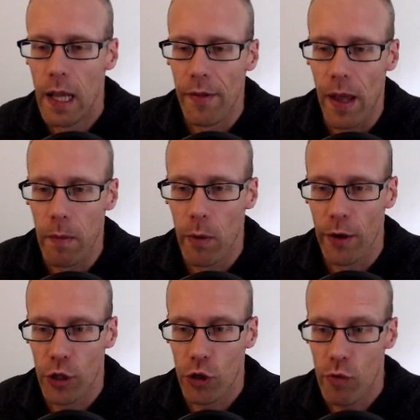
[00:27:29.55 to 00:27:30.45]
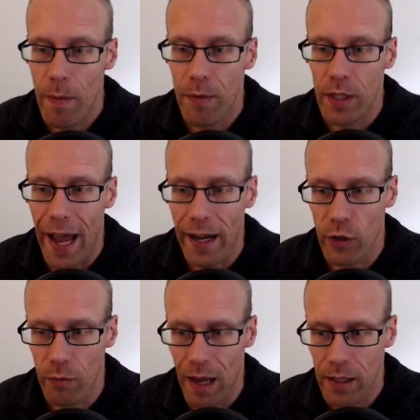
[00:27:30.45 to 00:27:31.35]
then we want to strip the tags
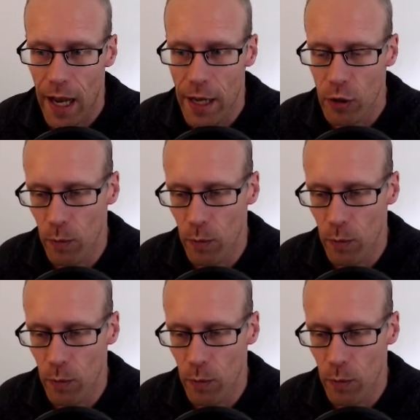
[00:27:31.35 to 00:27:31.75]
from that title.